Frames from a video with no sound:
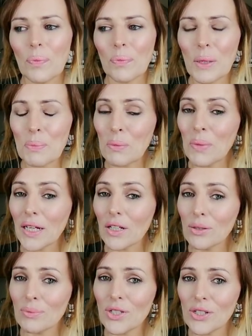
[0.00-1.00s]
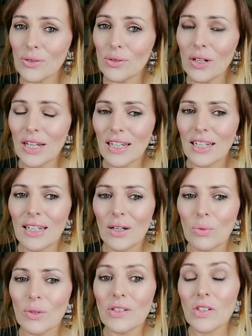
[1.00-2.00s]
people might come to you
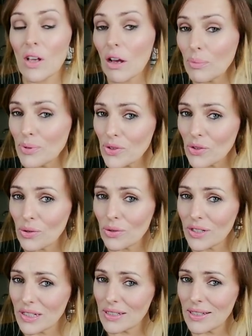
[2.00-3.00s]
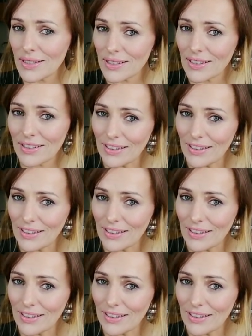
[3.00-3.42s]
with sob stories